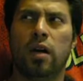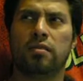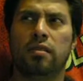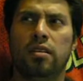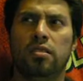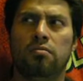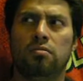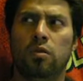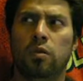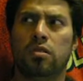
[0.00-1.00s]

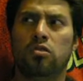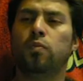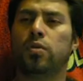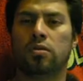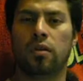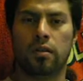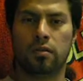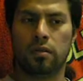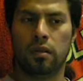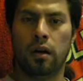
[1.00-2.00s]
Wrestling, no, was it
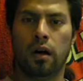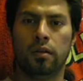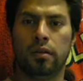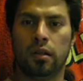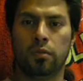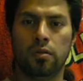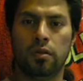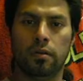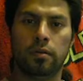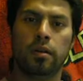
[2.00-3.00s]
Superstars, on
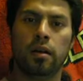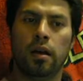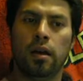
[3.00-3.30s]
Telemundo.